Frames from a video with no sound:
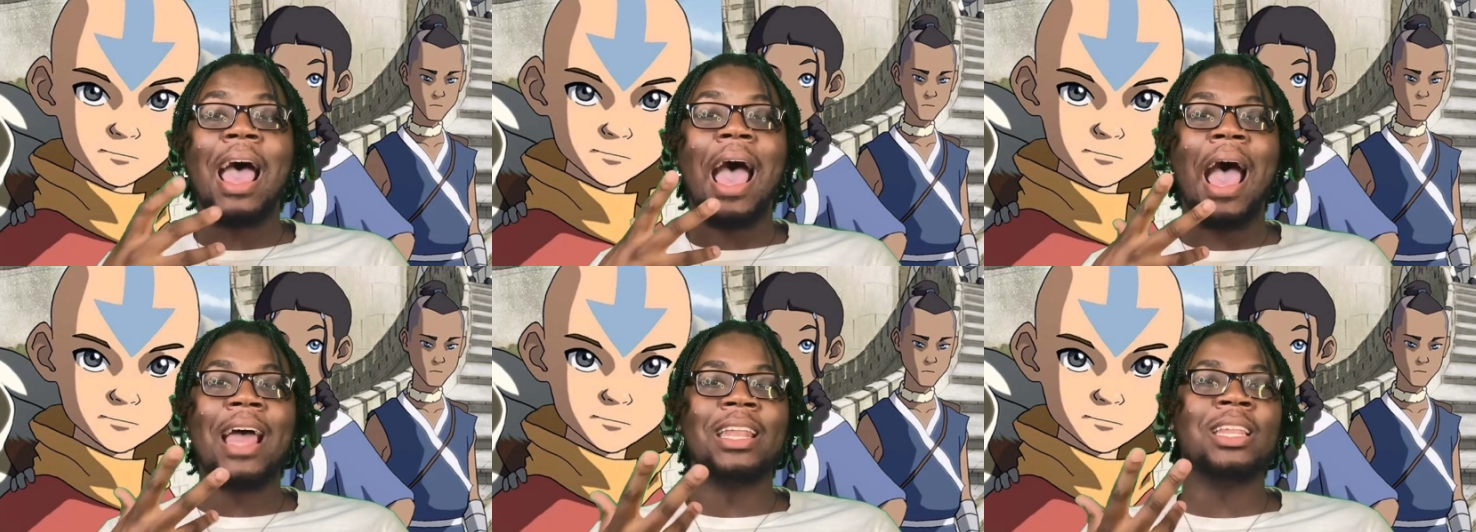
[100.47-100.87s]

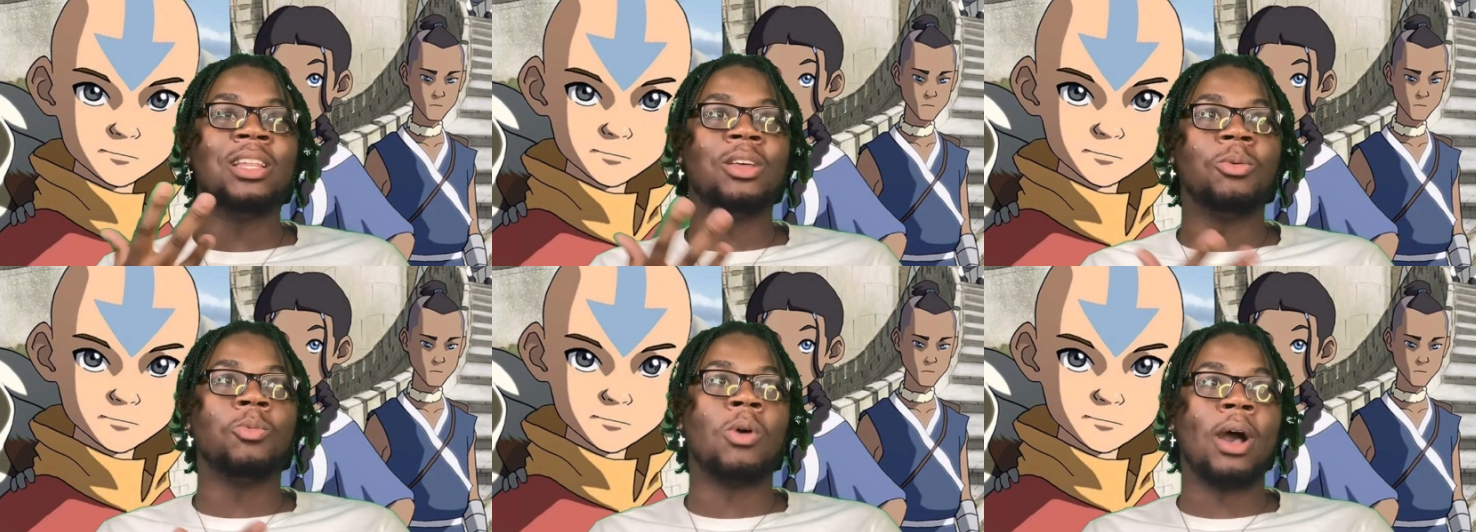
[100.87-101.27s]
Speaker 1: I
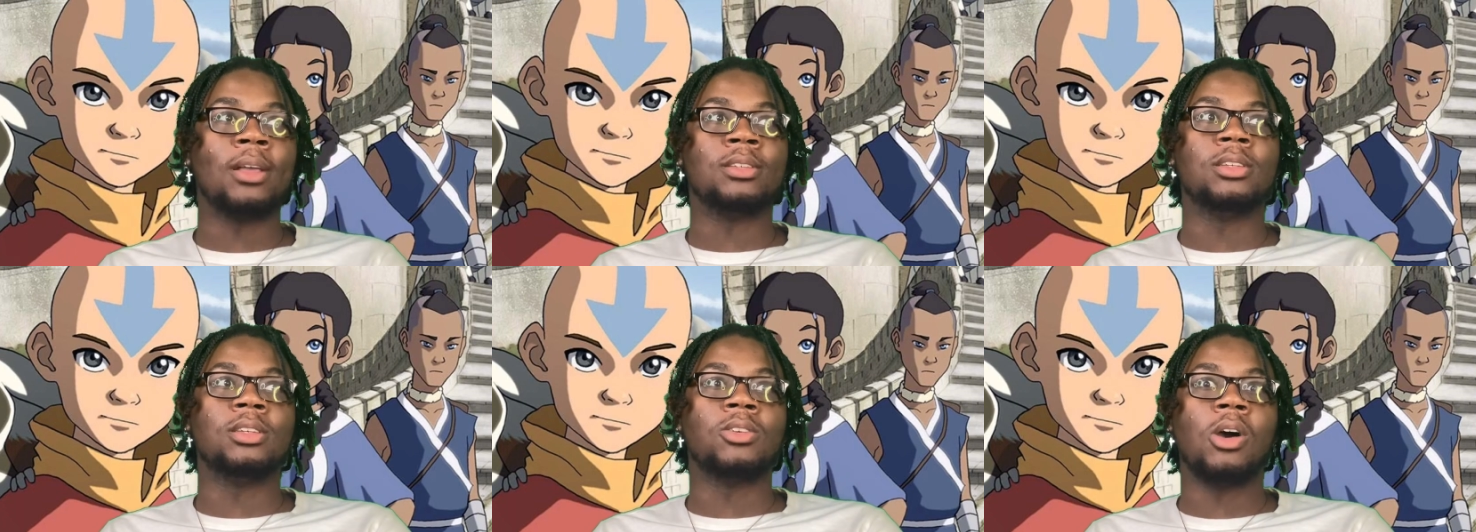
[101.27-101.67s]
didn't
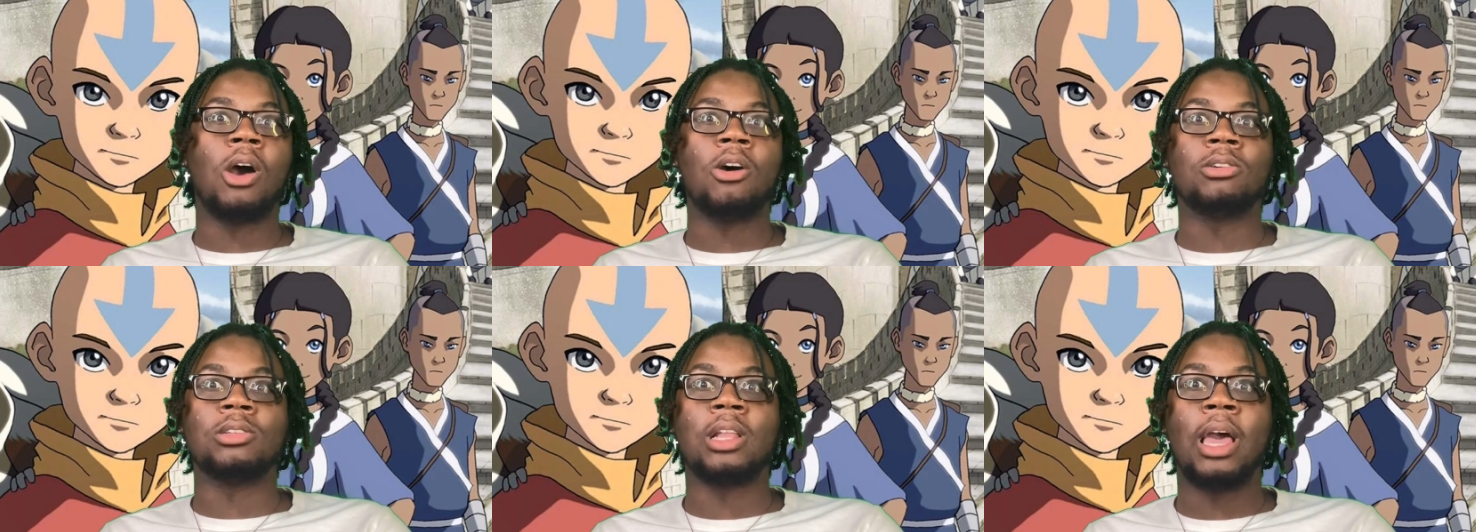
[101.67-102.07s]
watch it because
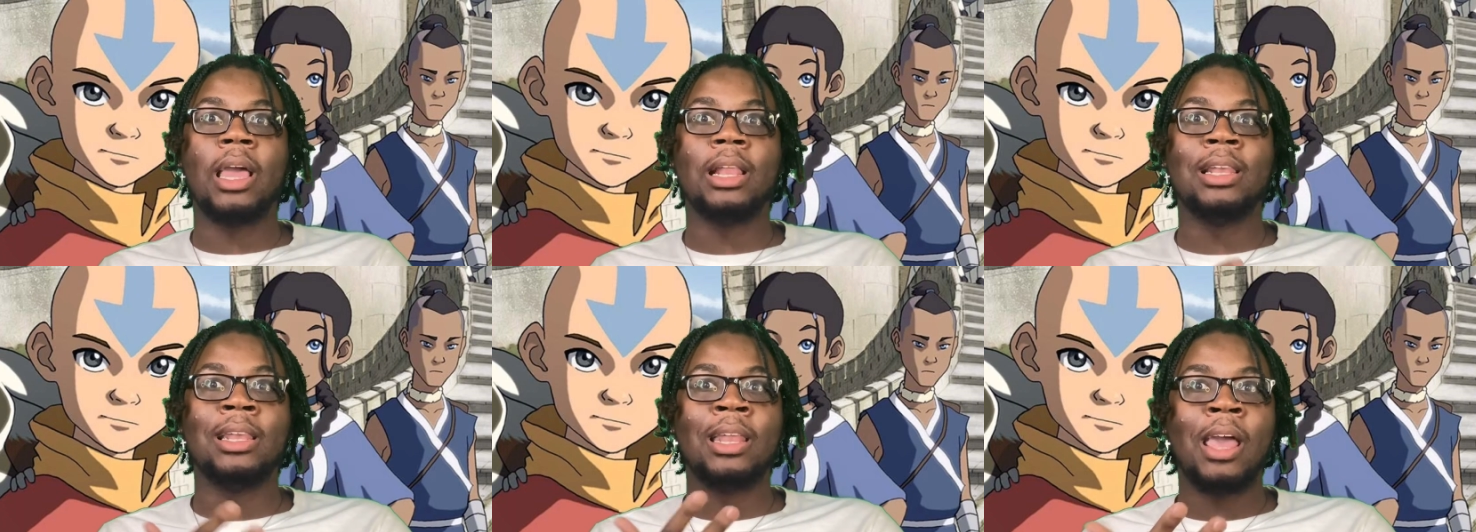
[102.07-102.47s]
I was
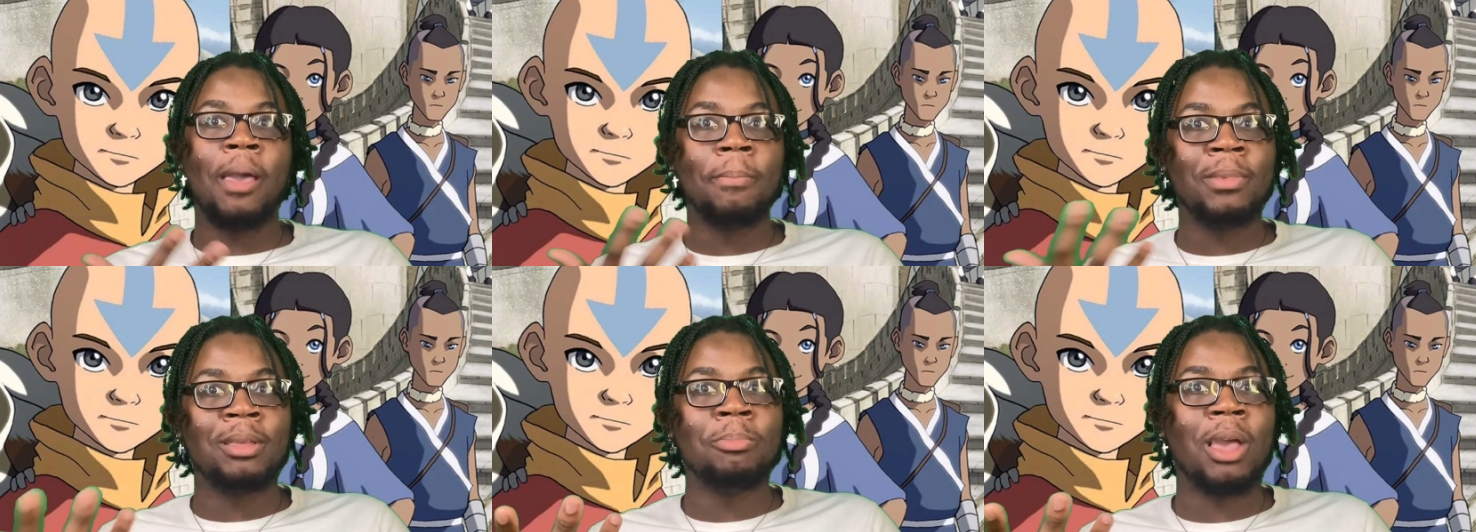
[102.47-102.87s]
like, let
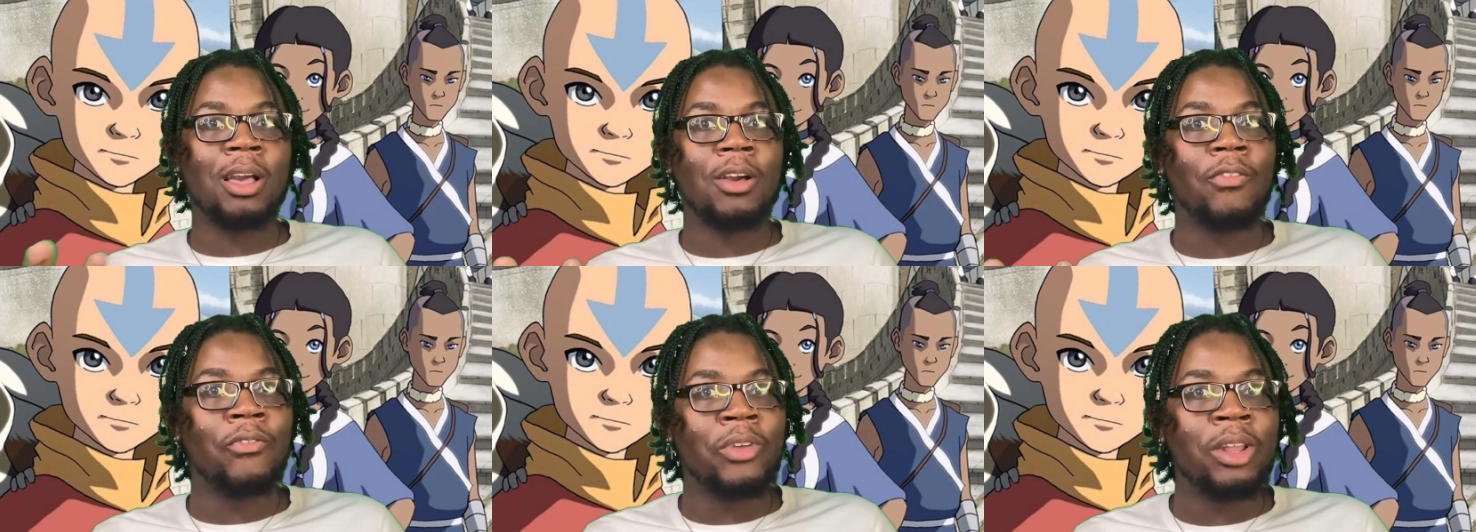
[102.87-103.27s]
me
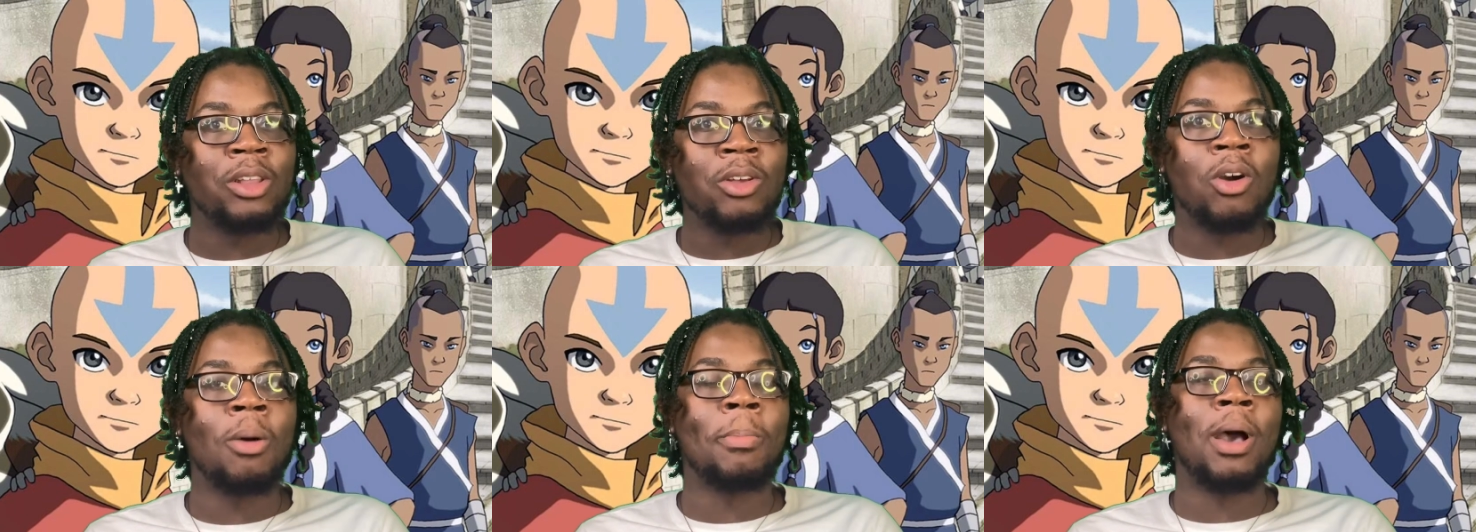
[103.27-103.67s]
make a
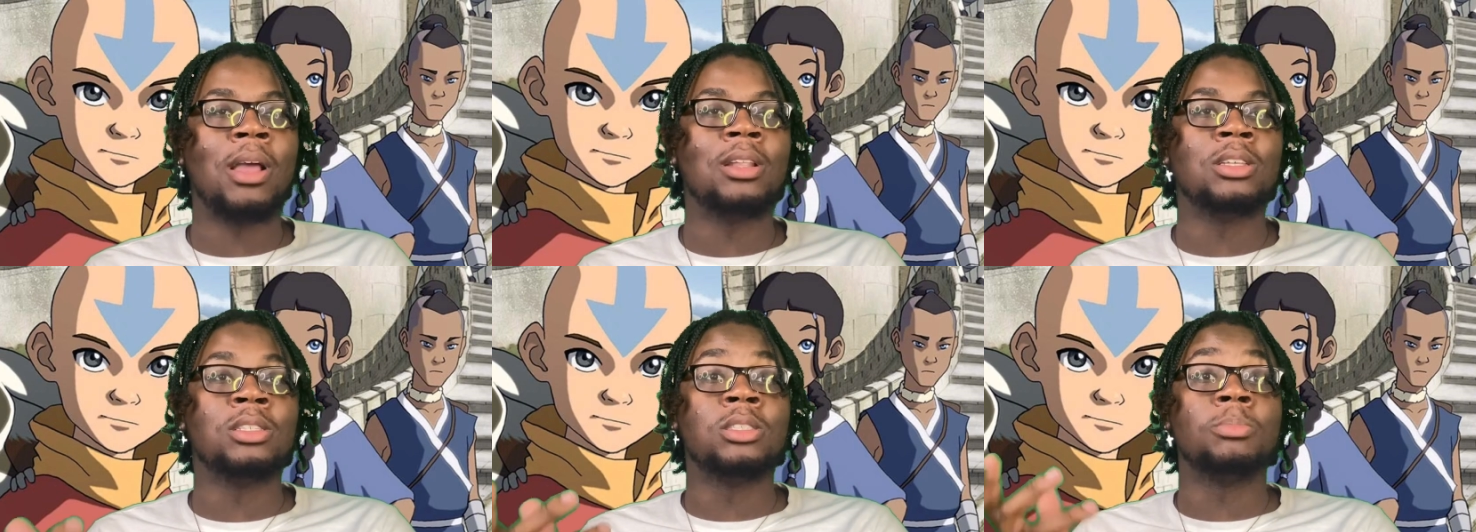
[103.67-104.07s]
video about
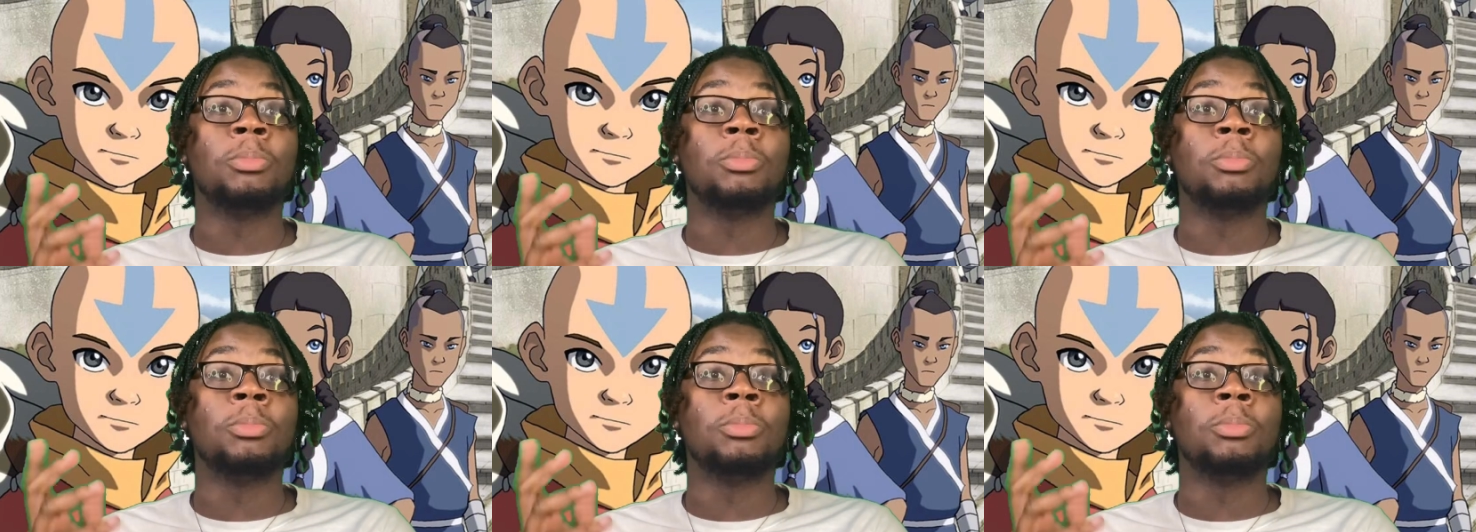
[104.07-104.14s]
this